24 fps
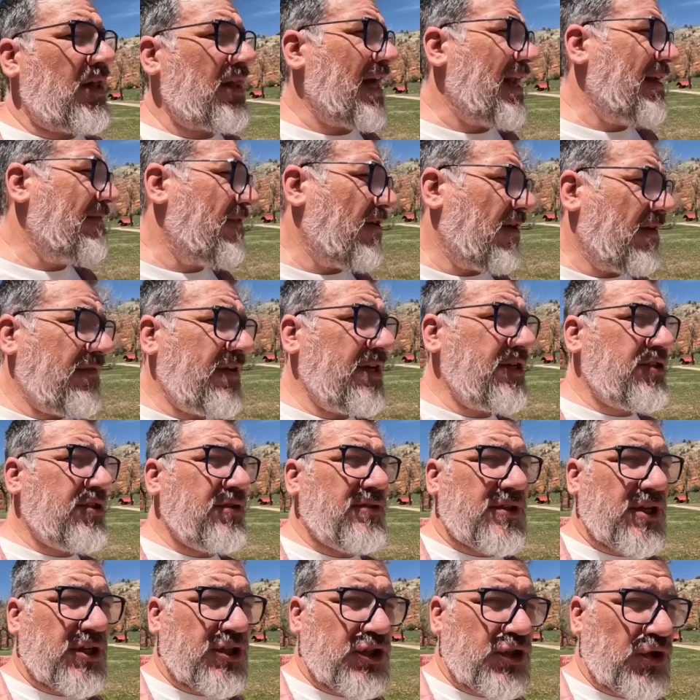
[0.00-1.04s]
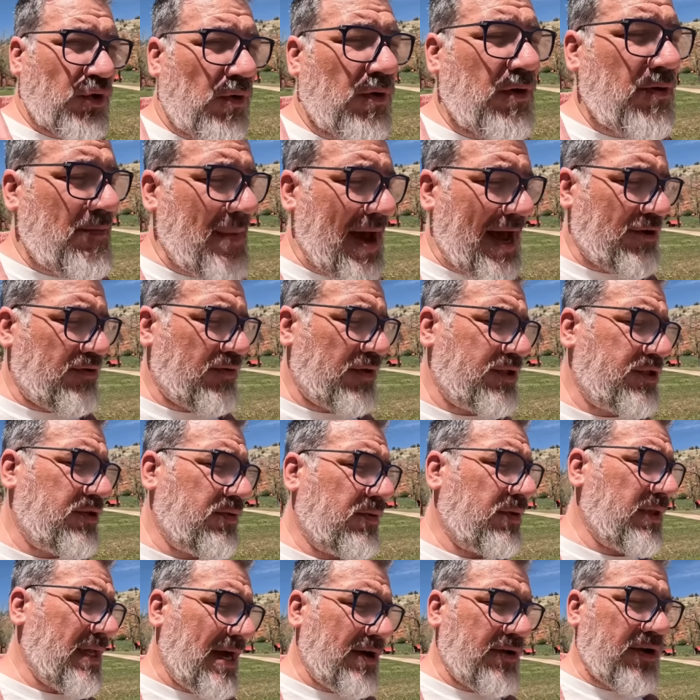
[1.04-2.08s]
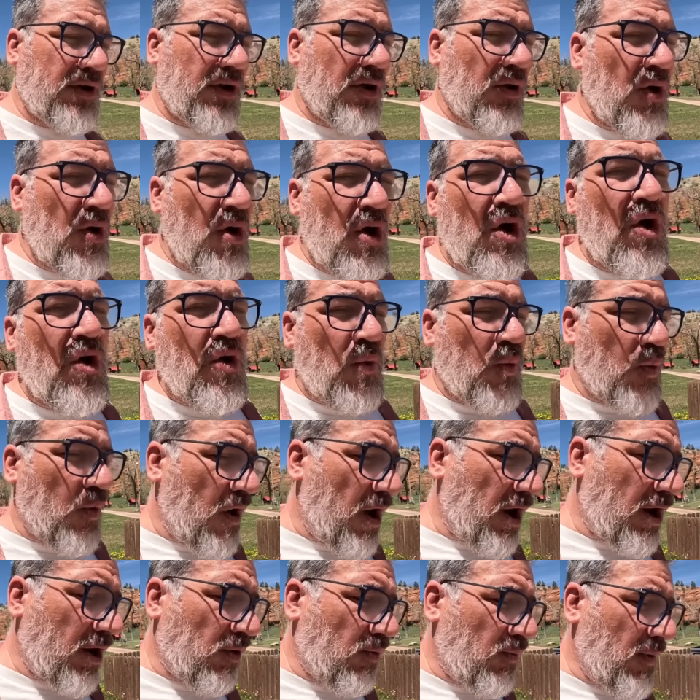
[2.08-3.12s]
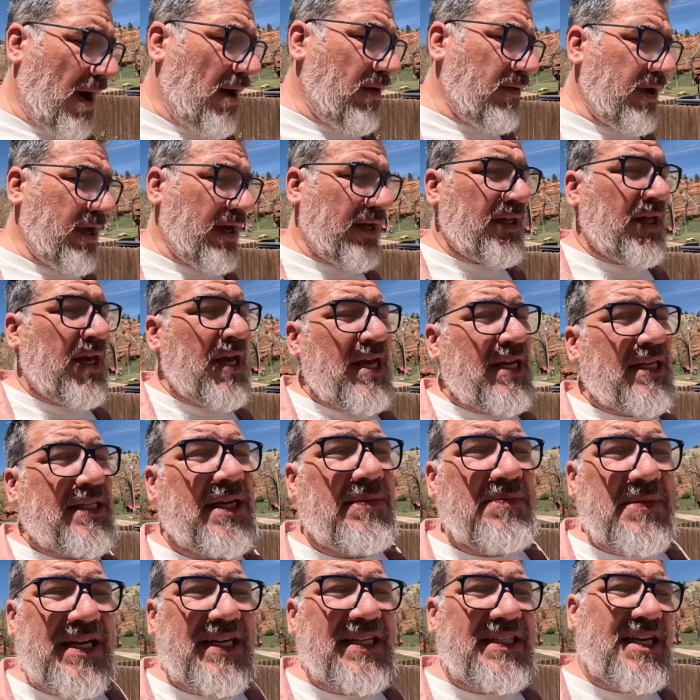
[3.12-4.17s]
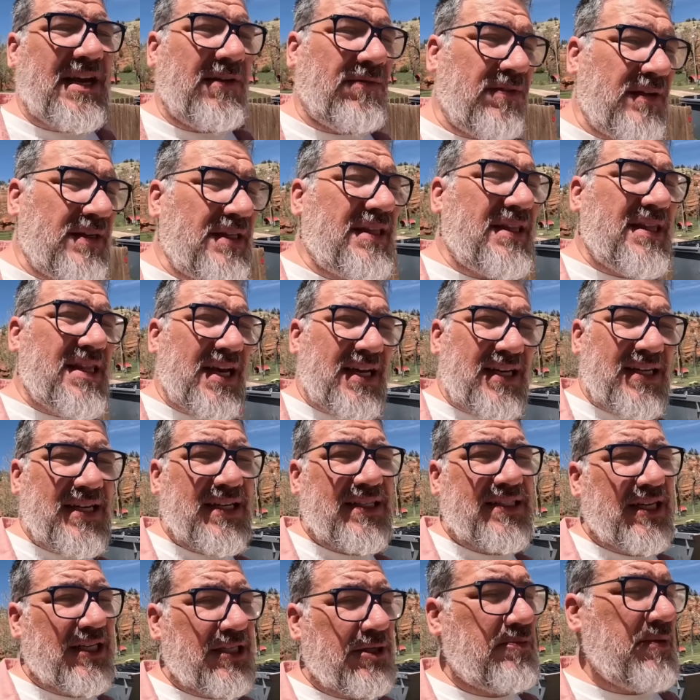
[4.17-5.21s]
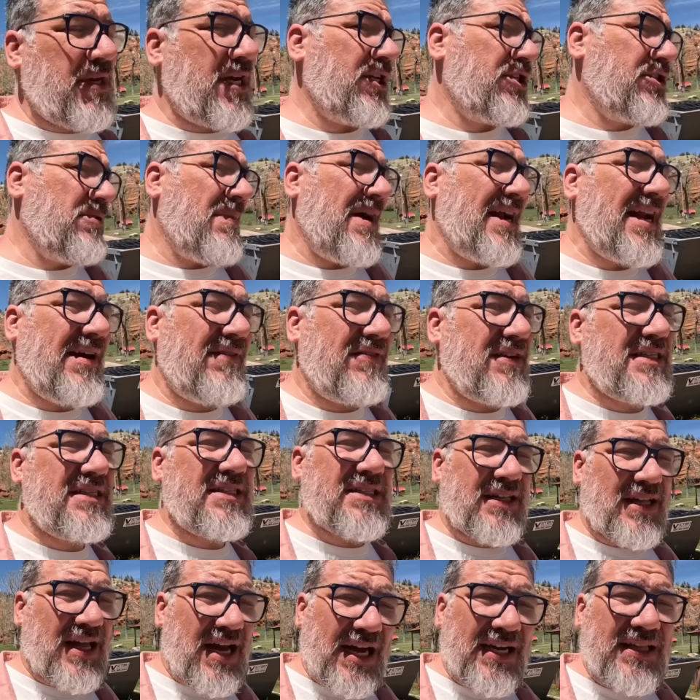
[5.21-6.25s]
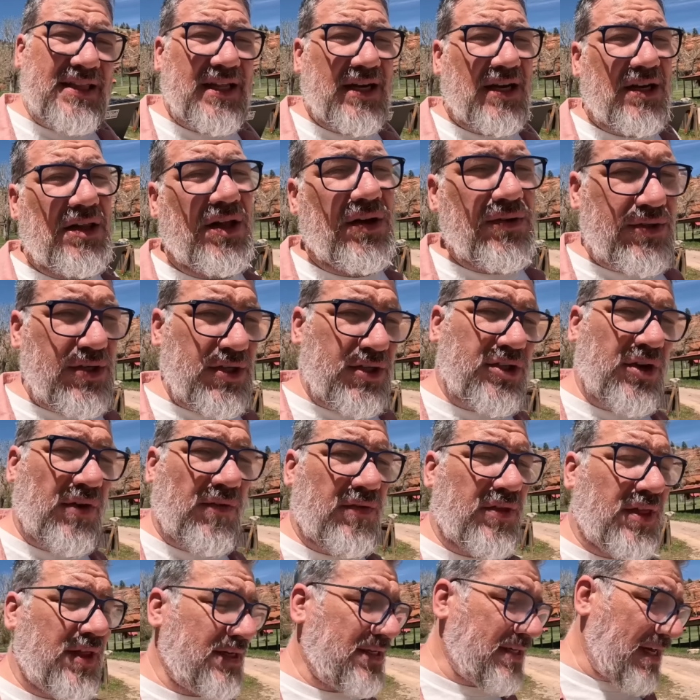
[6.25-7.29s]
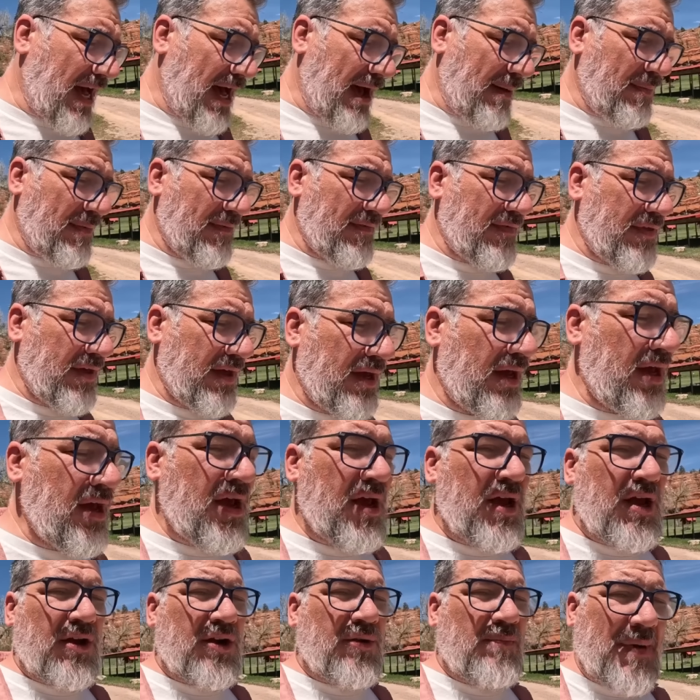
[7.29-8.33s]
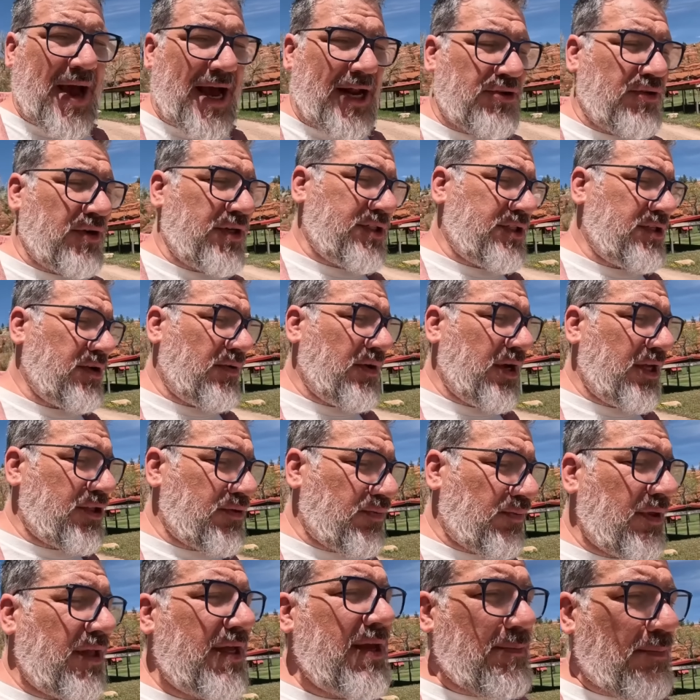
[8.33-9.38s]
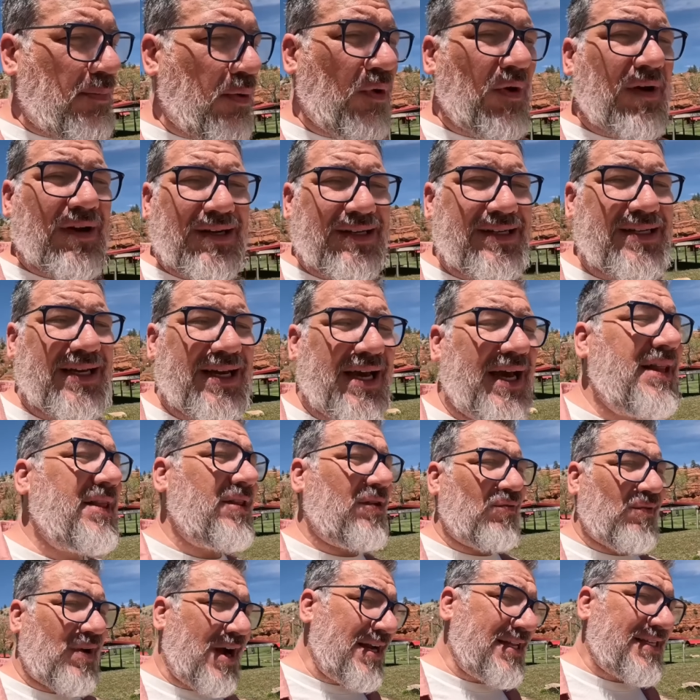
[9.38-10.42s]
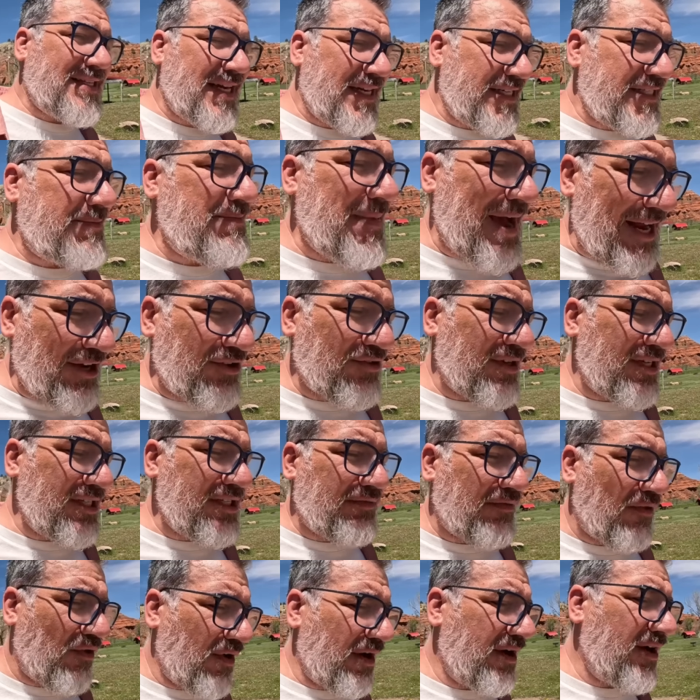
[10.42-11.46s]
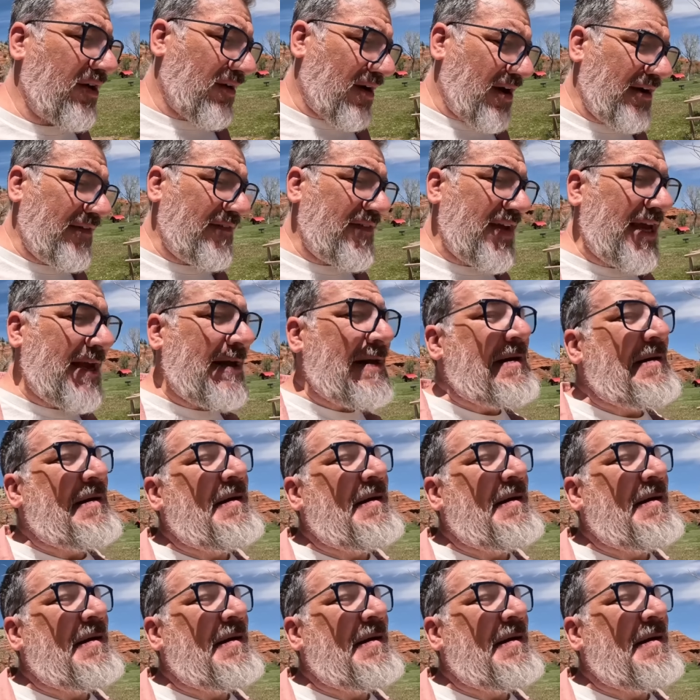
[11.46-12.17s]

lot of RVs use a shorter mattress to allow you to walk around it. Some need different thicknesses because you might have a slide that closes over the top of the mattress. So it's really important to get the right size mattress for your RV.